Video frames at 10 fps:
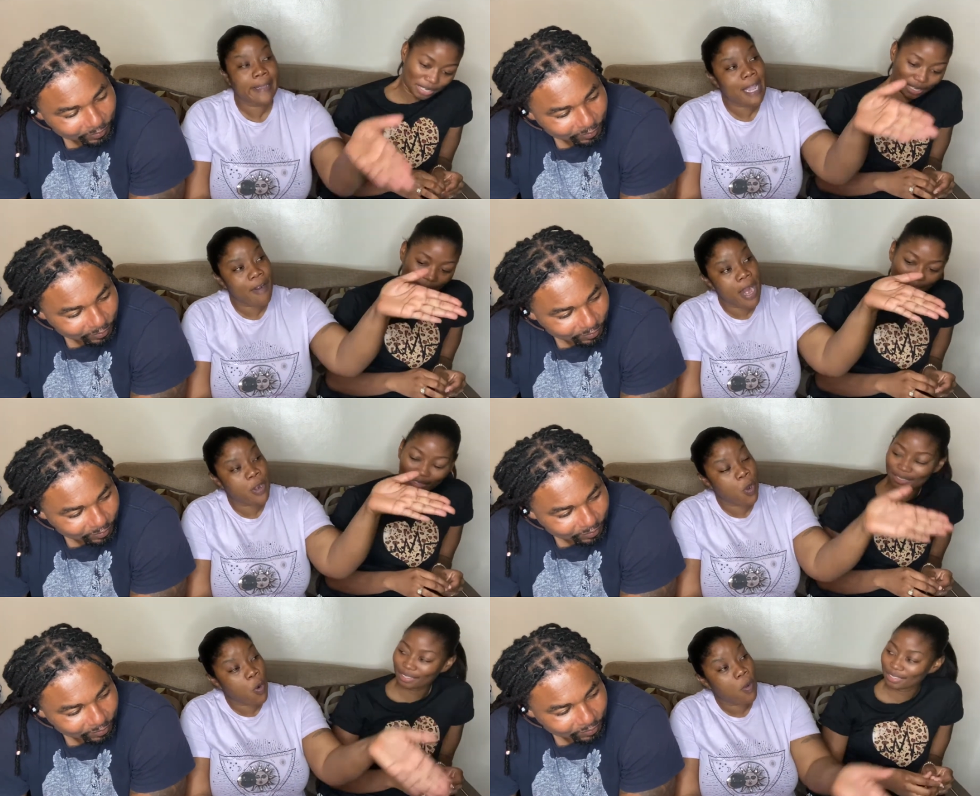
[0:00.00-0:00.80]
Speaker 1: care
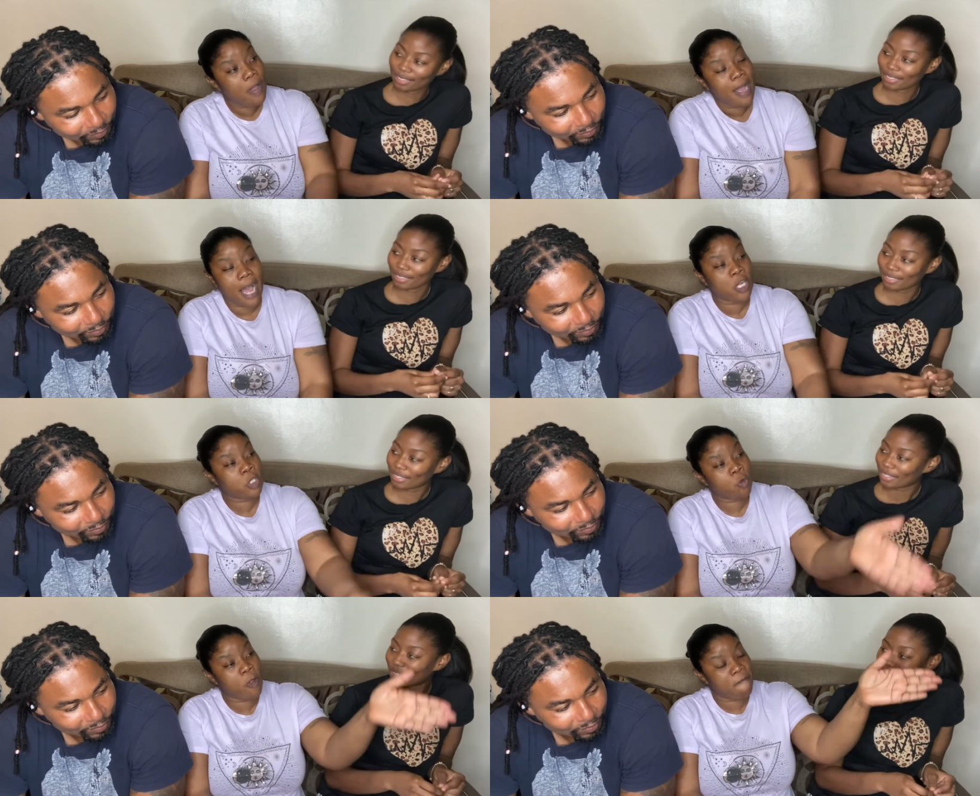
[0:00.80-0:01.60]
now I
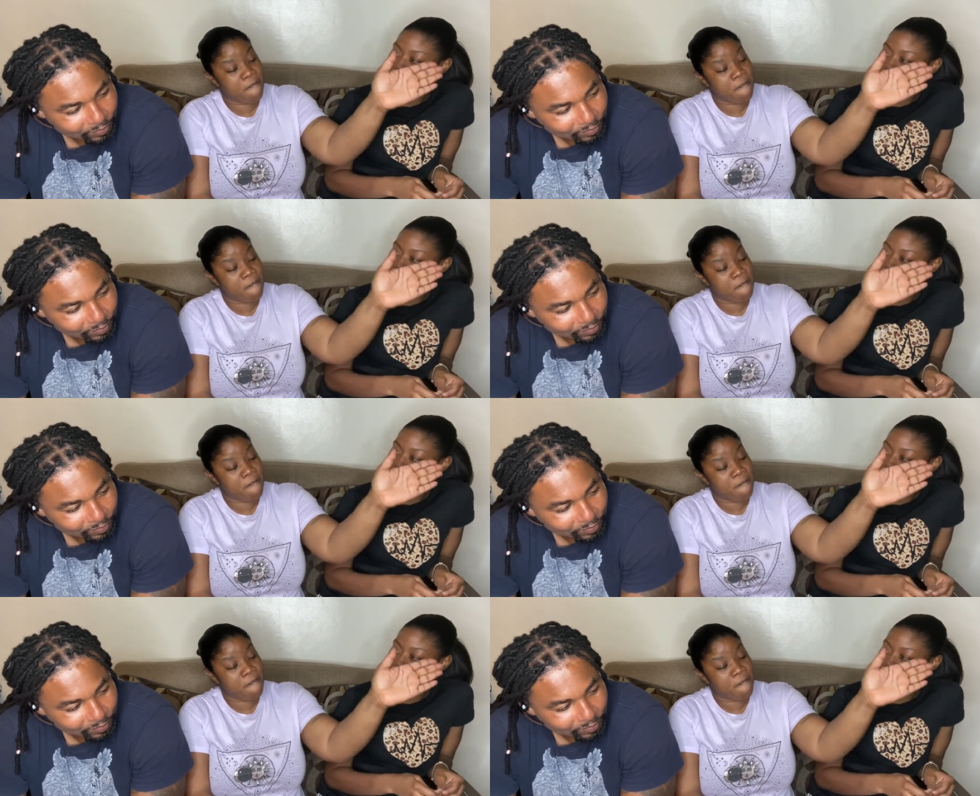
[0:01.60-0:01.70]
show your